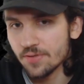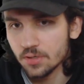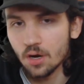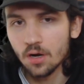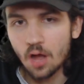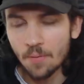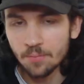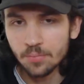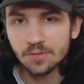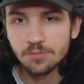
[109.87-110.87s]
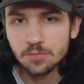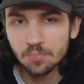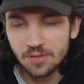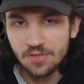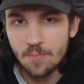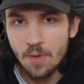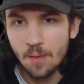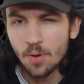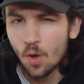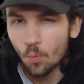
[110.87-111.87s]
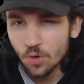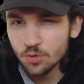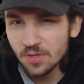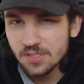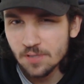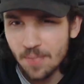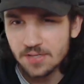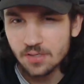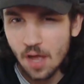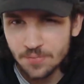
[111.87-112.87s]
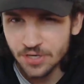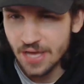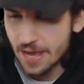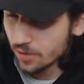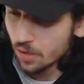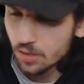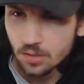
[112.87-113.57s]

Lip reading: the Dark Goblin, but split them up. Which one's the best option? Cannon Cart?